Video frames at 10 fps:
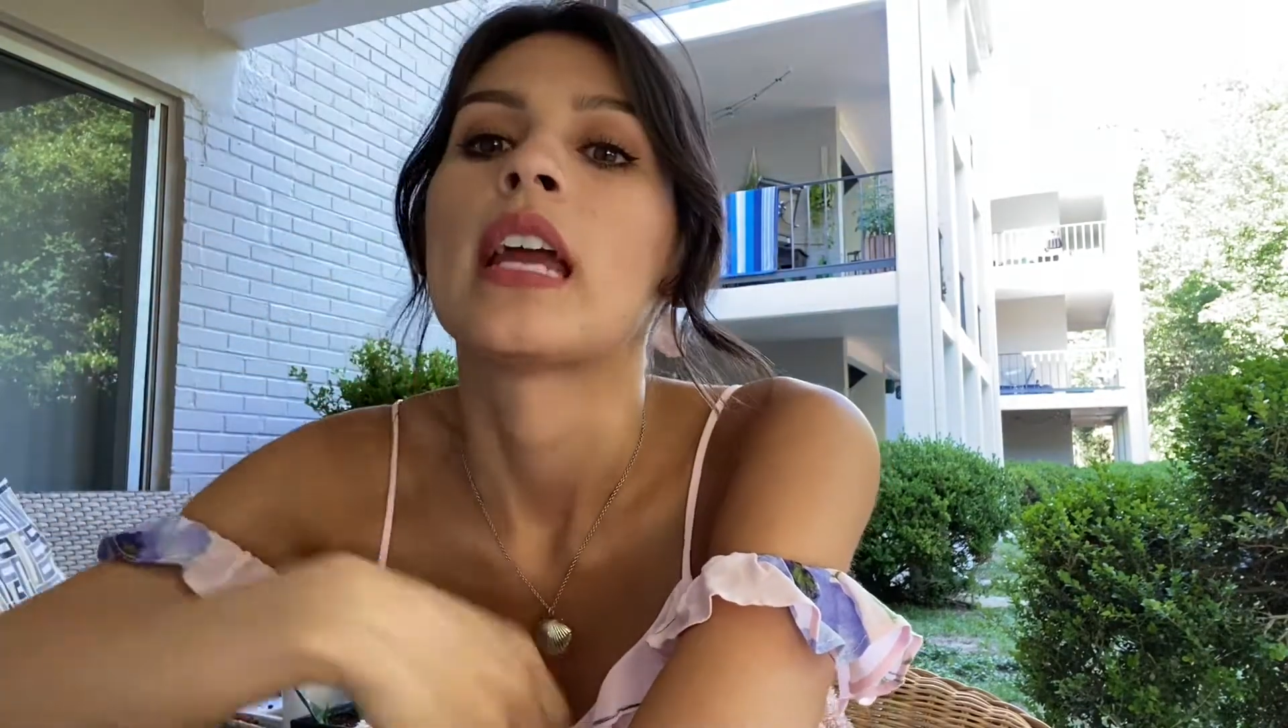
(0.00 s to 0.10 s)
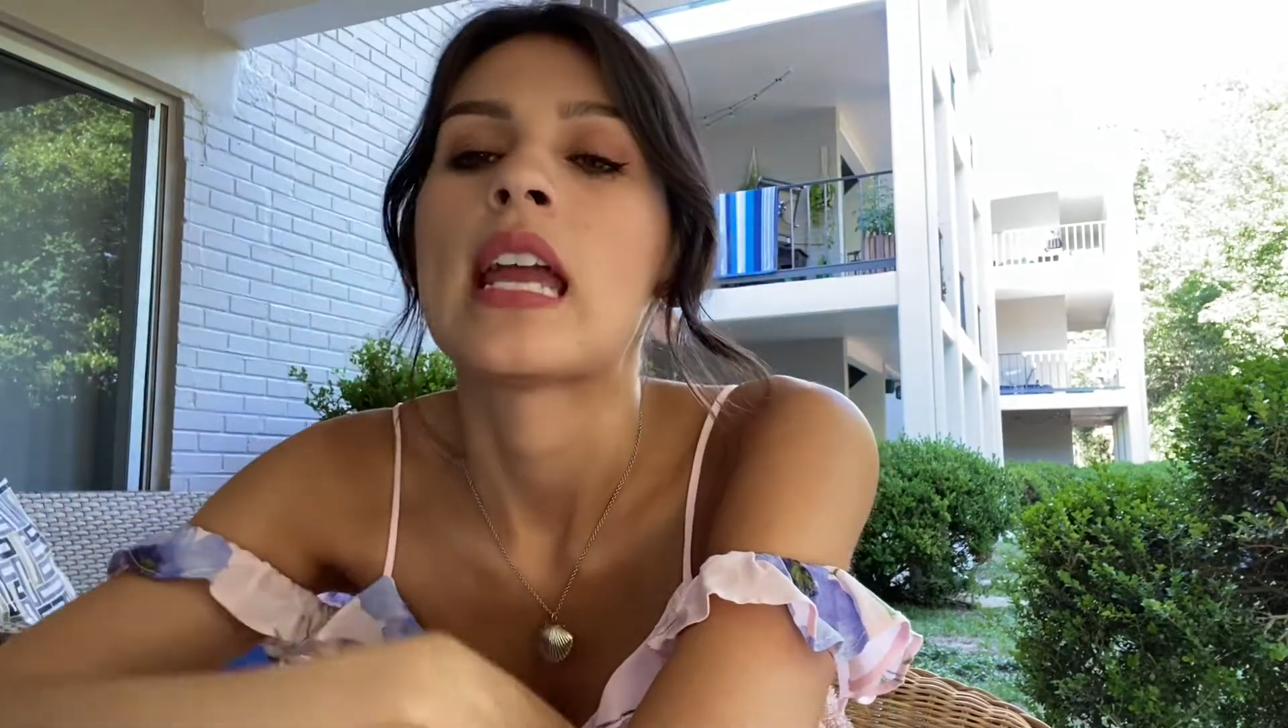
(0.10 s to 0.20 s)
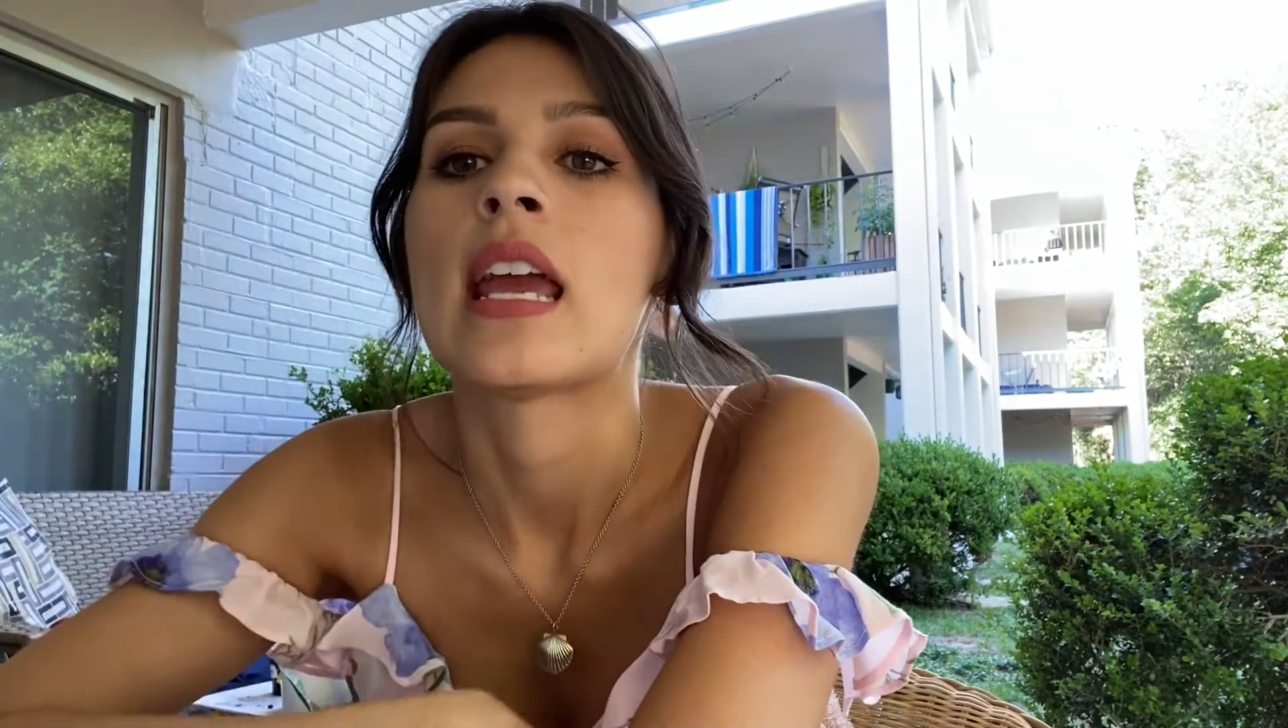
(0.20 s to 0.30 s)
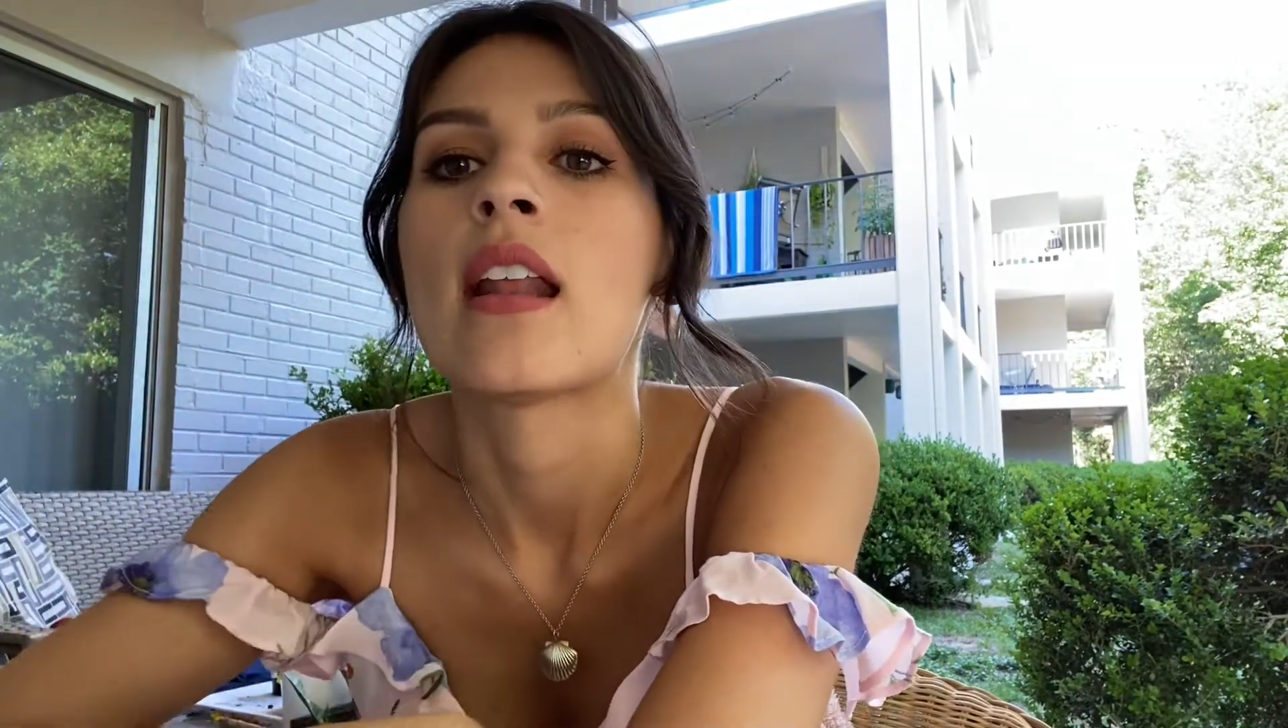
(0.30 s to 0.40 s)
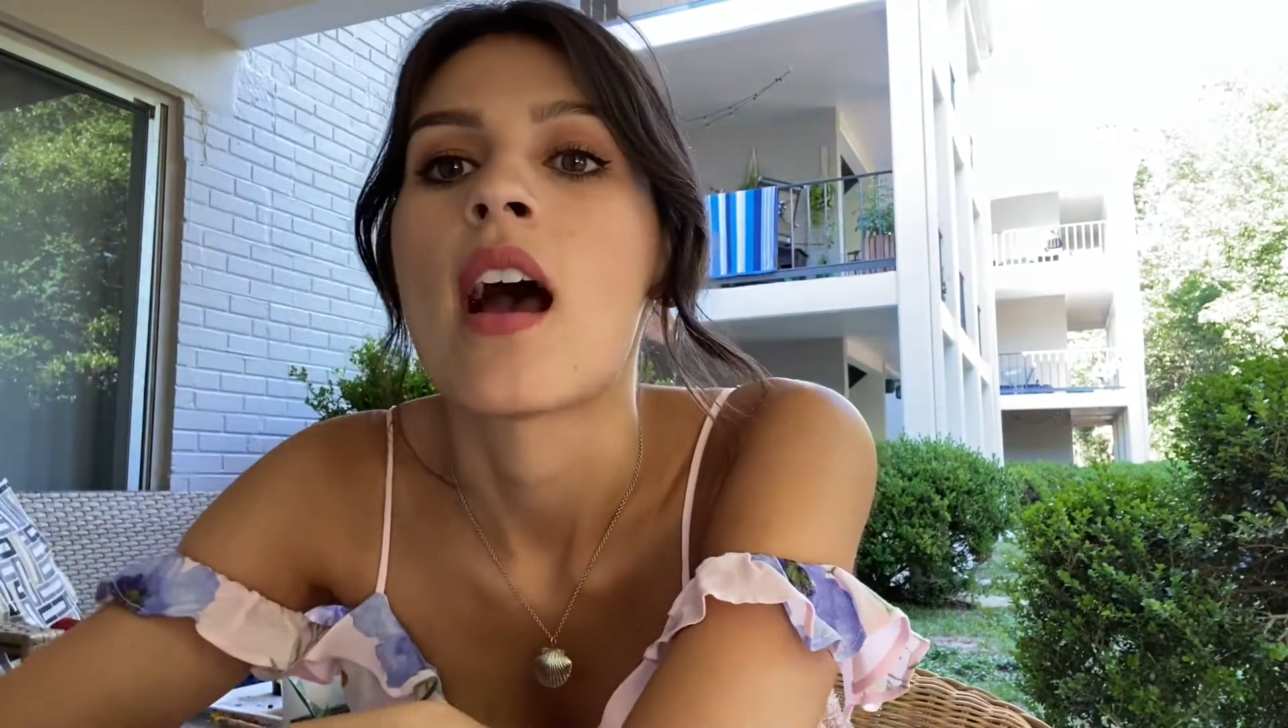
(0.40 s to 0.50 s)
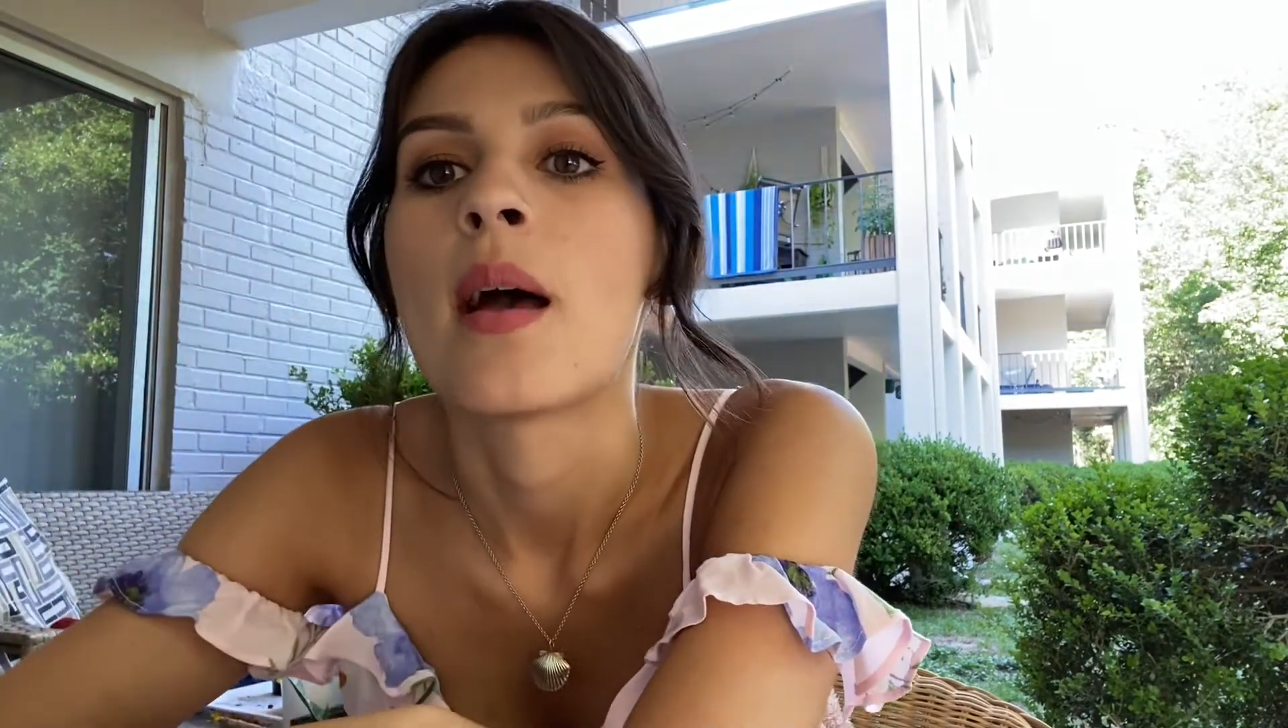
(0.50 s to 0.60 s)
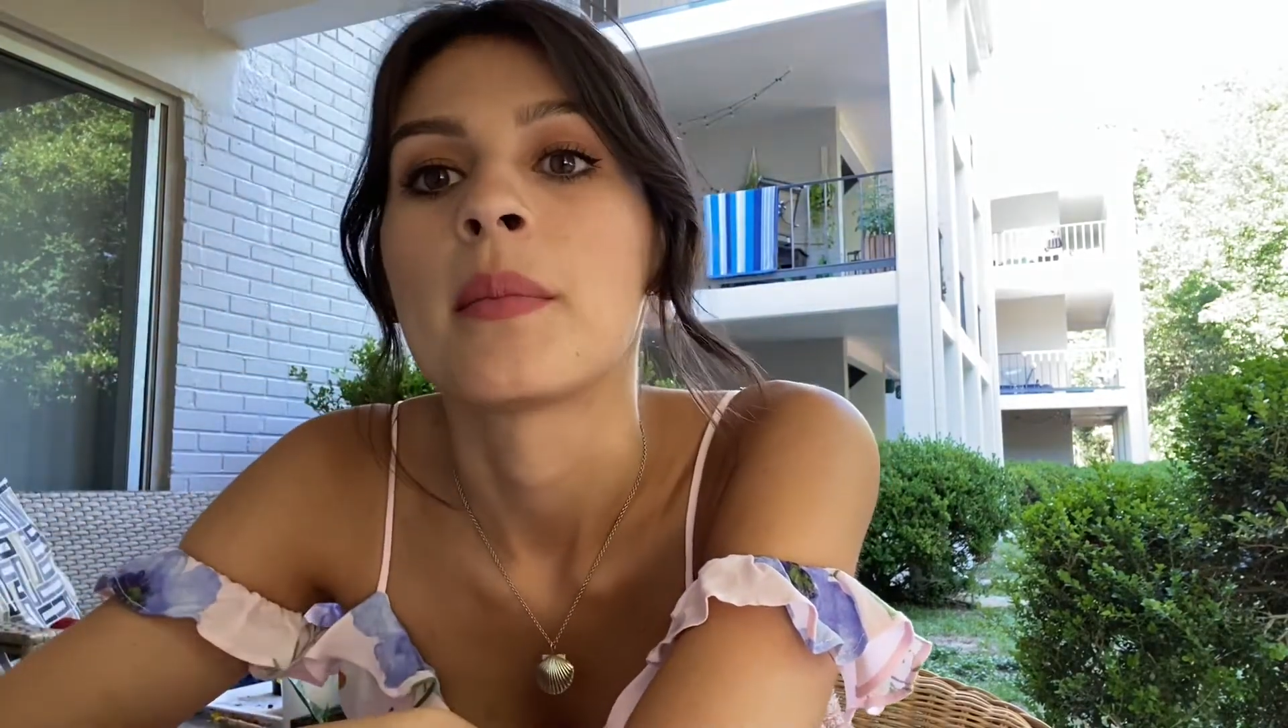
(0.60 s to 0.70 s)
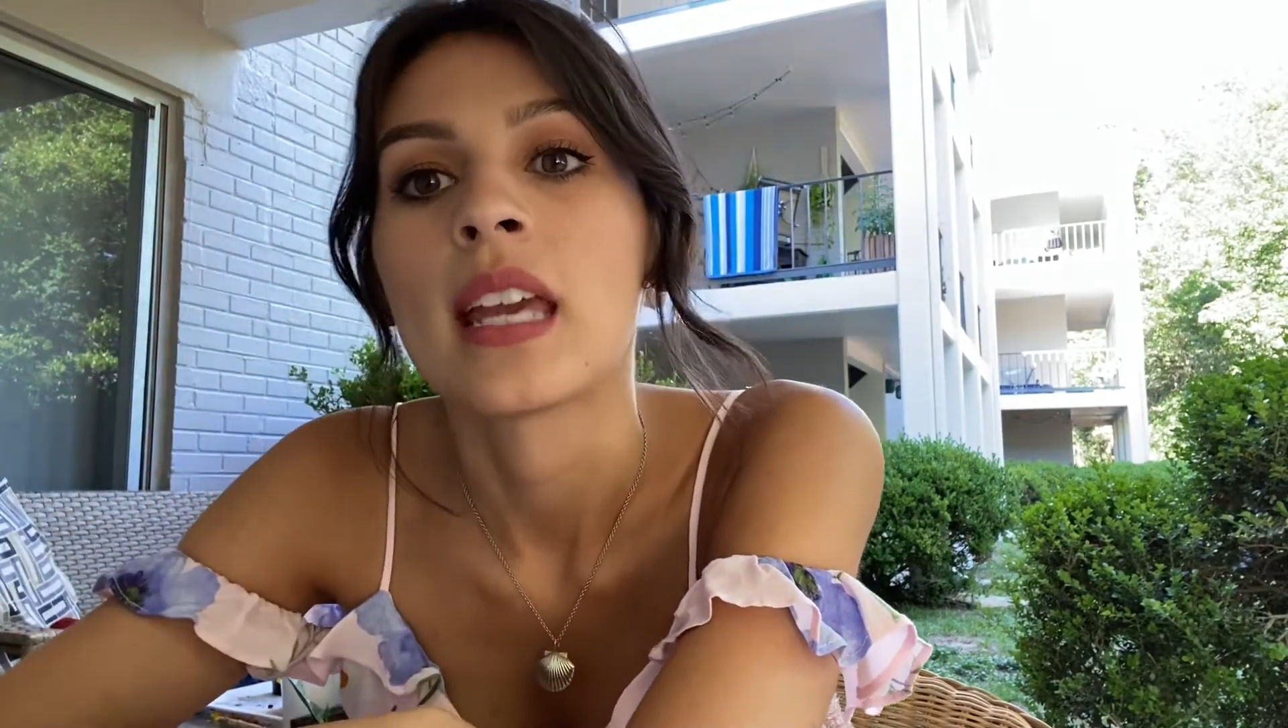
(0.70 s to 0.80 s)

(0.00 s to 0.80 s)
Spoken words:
in